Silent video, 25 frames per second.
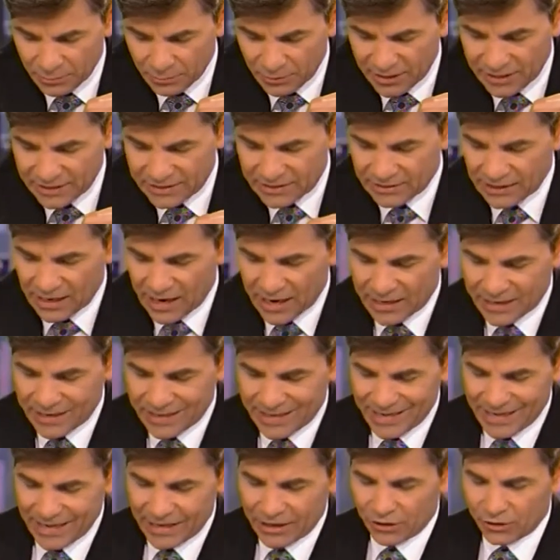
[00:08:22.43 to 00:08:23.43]
but it's not
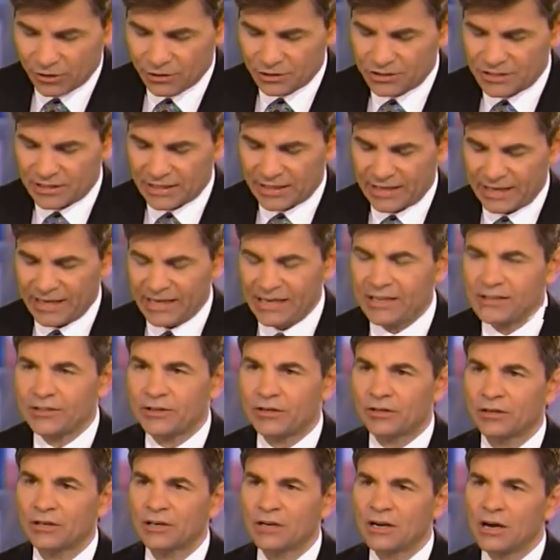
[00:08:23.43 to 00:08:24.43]
years
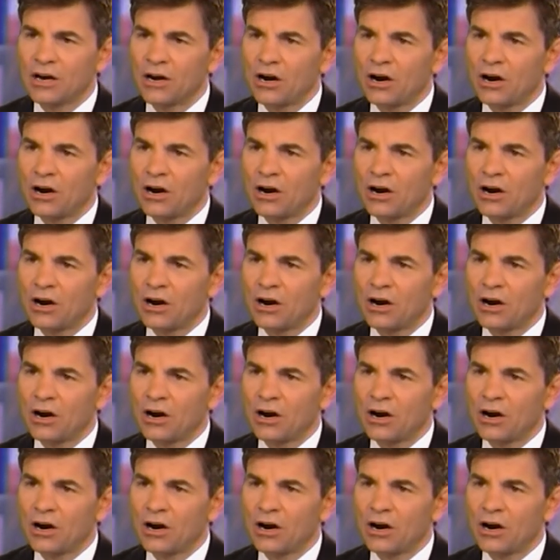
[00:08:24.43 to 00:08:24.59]
either.